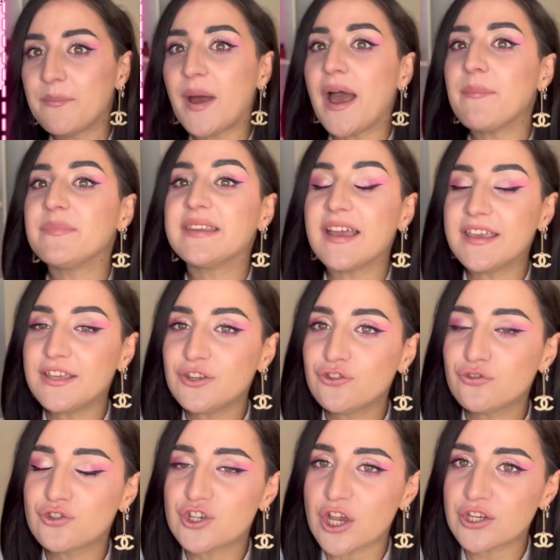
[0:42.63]
I'm dying
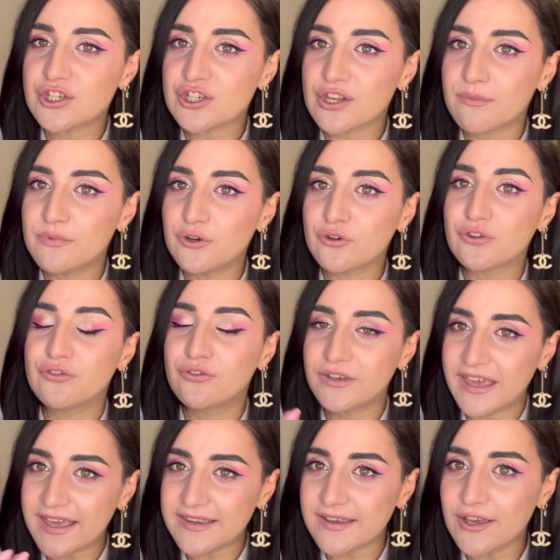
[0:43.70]
to judge some look.
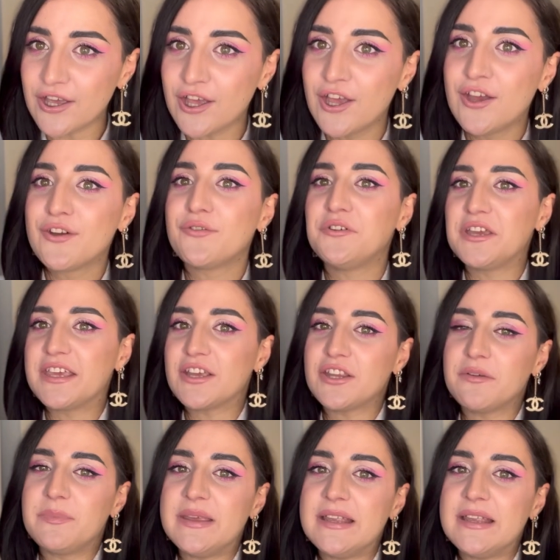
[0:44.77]
Together, we're gonna be